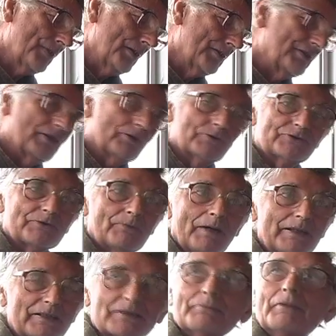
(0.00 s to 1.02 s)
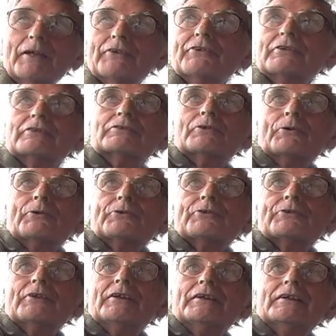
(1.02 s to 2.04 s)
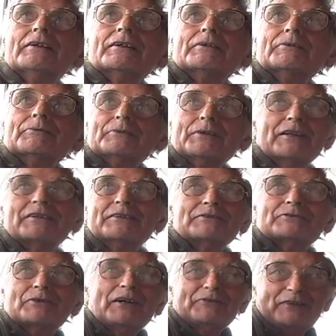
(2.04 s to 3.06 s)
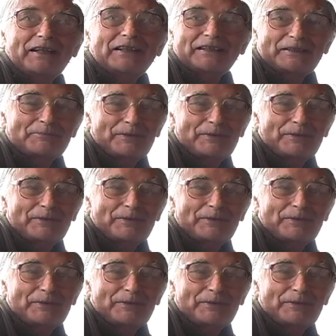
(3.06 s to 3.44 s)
the old Jamaican method, of course. And quite frankly,